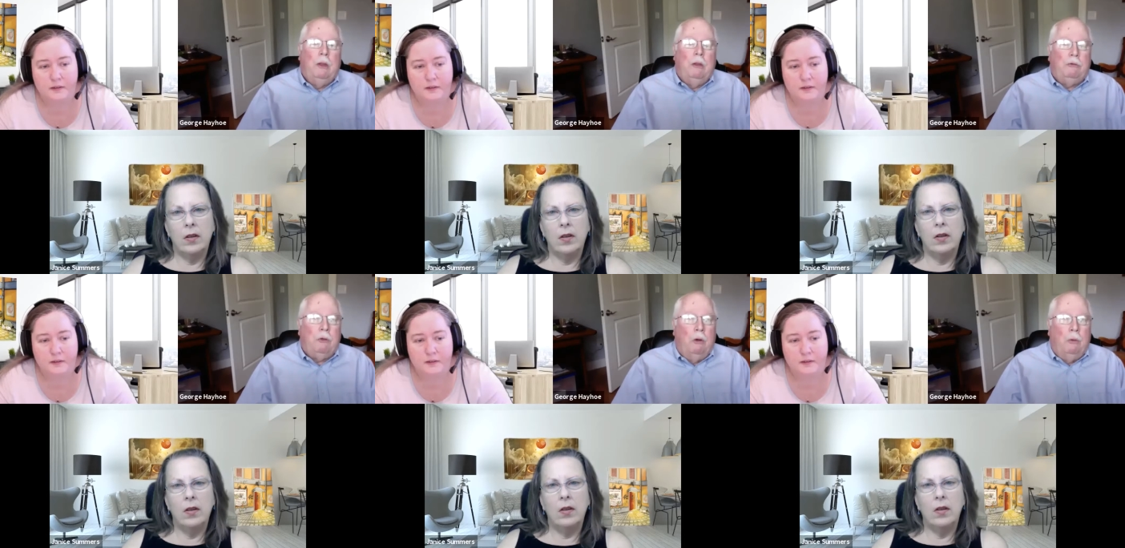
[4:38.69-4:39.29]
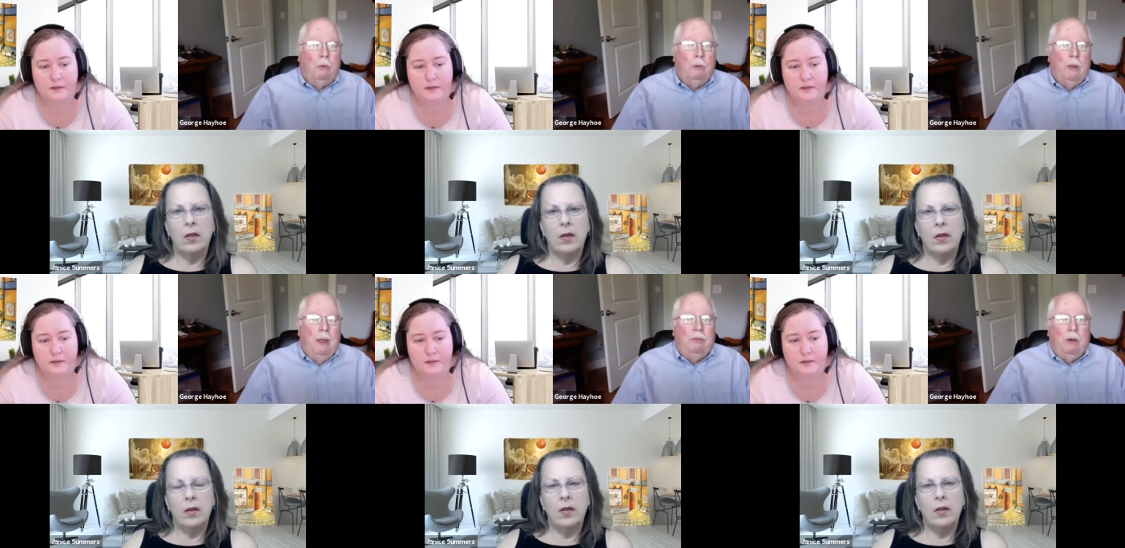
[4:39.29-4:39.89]
Speaker 1: So
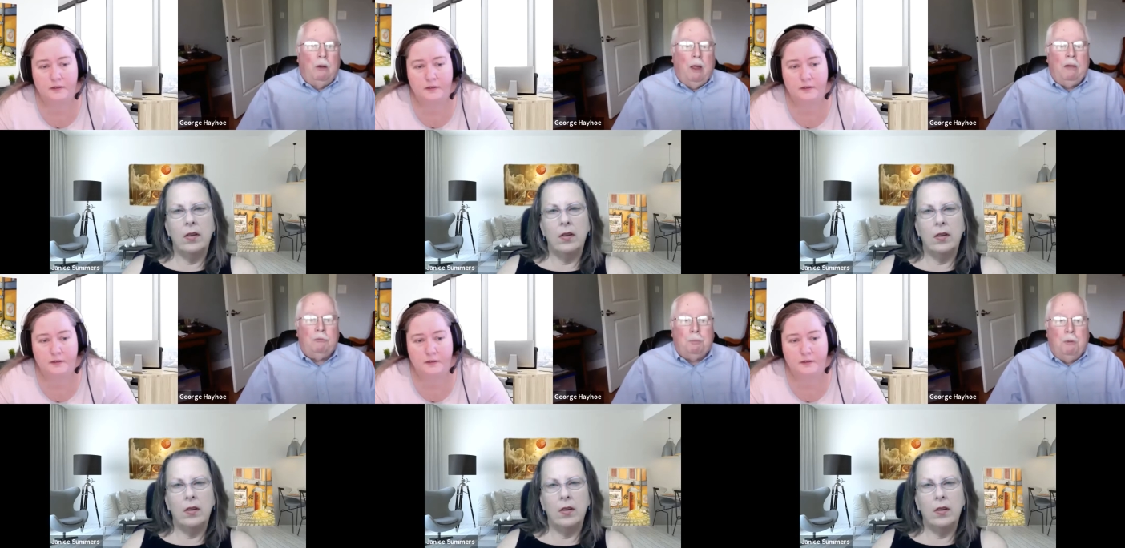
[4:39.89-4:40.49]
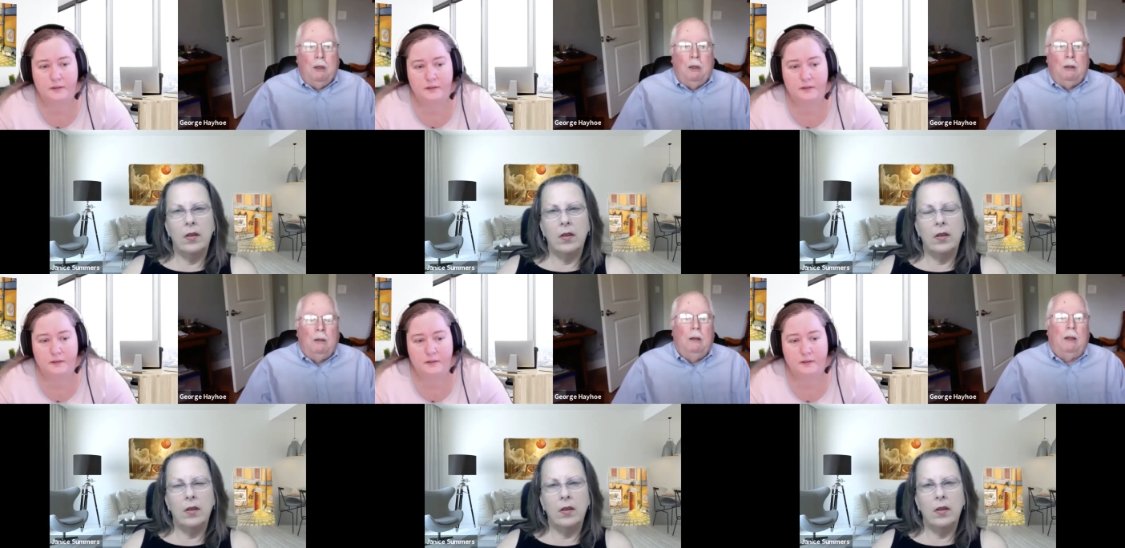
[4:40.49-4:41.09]
there has
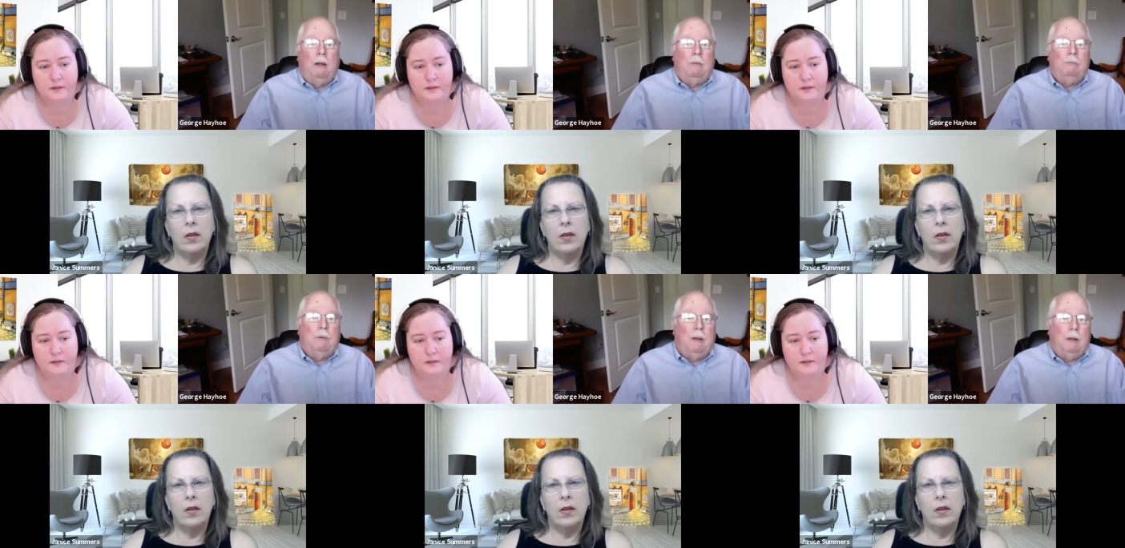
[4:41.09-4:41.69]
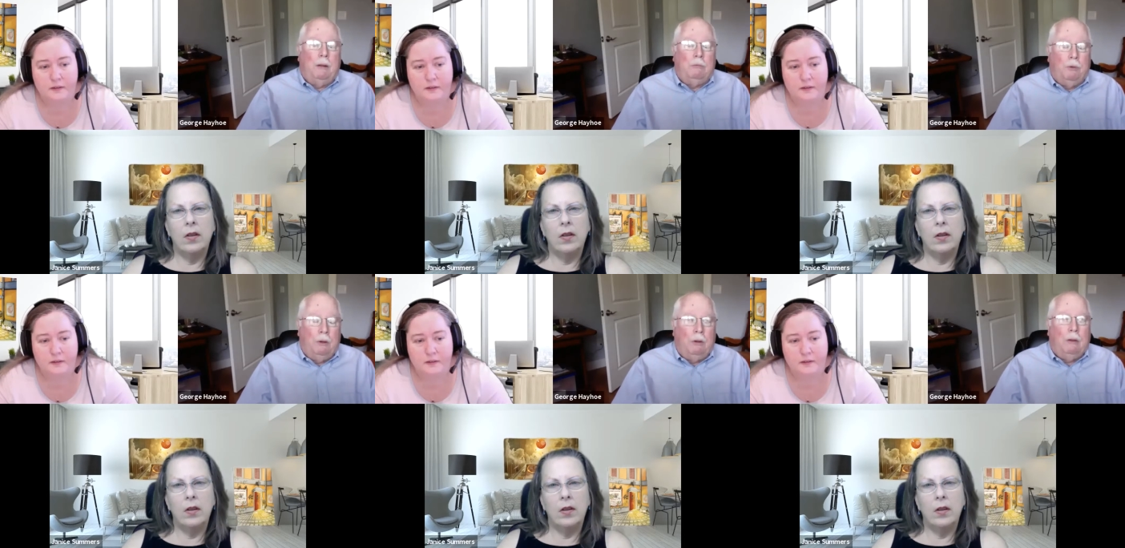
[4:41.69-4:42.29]
been a, a
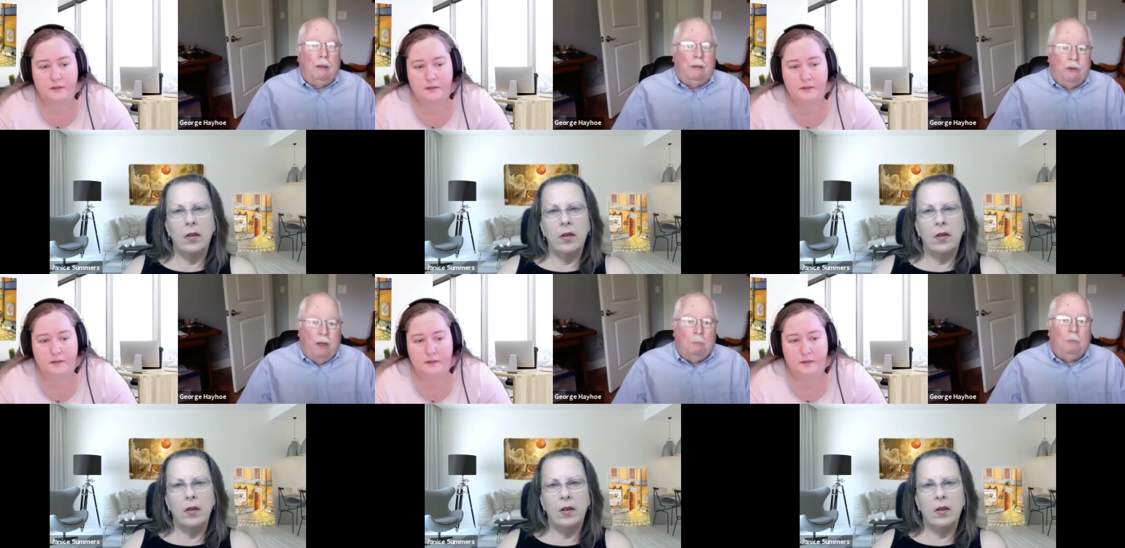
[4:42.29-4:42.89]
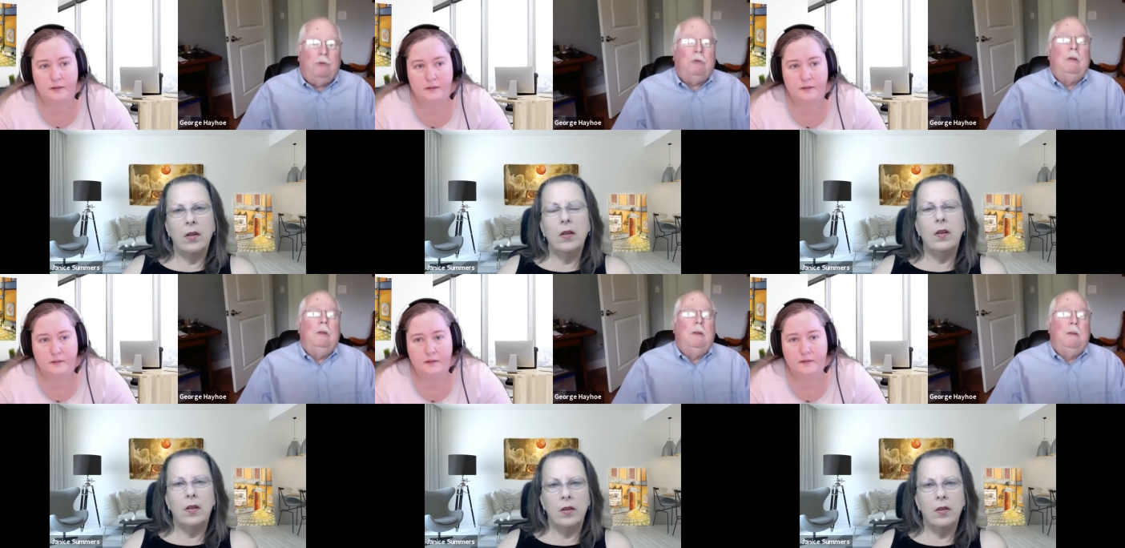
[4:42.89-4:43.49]
real attempt
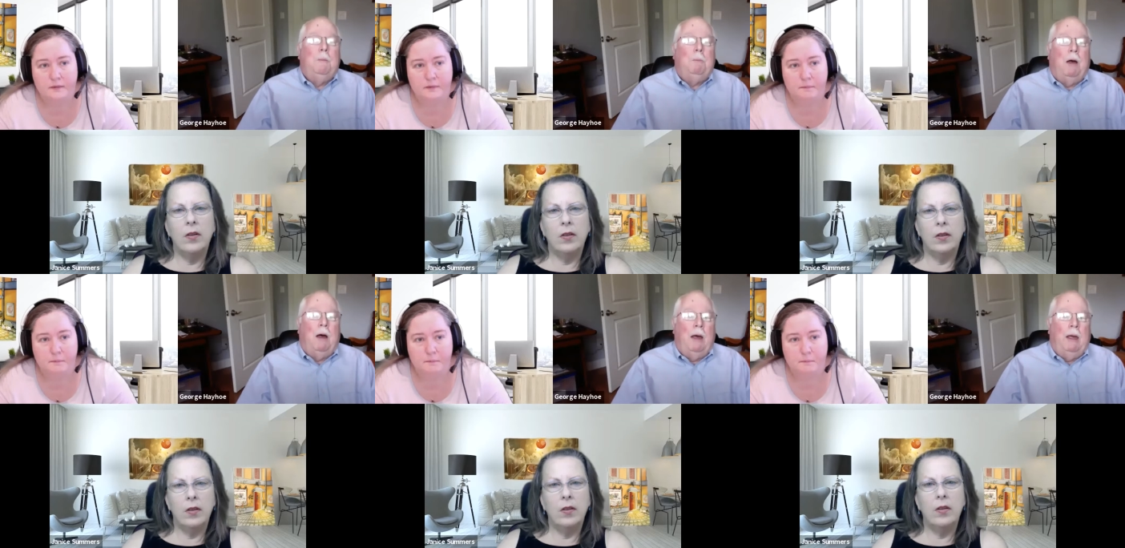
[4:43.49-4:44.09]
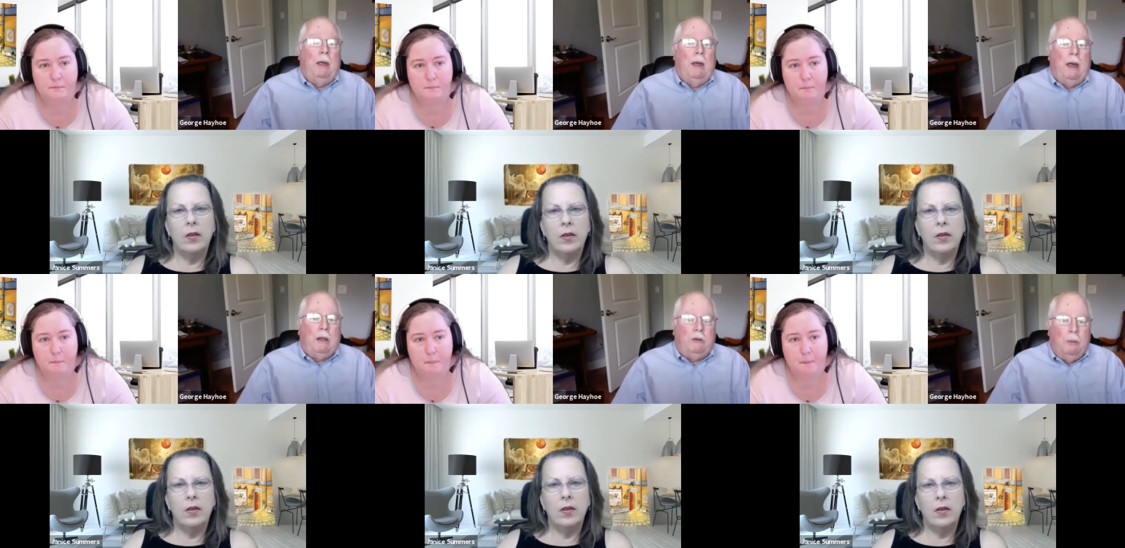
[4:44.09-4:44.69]
by
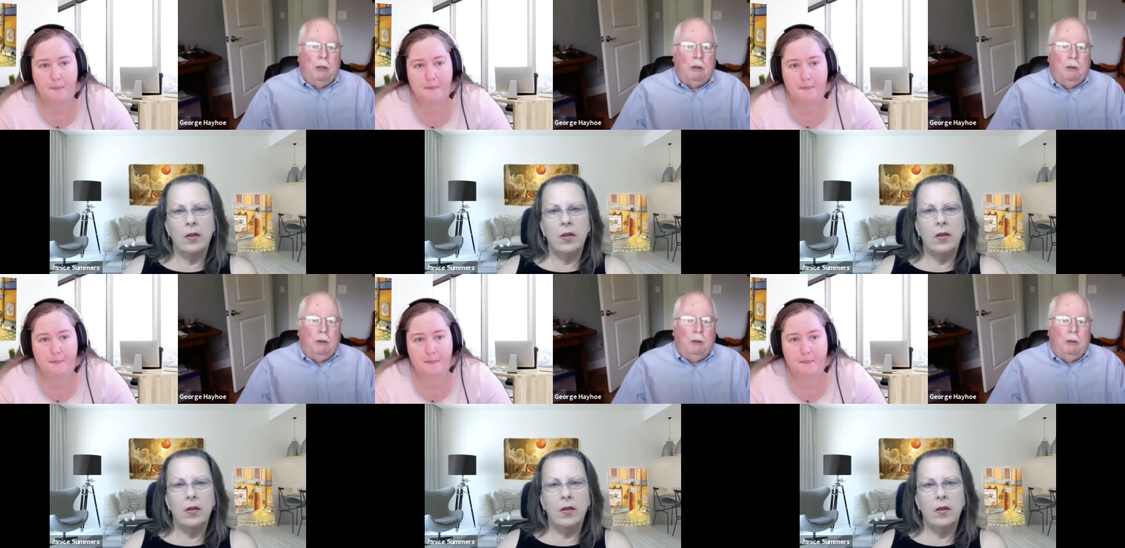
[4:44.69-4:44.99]
academic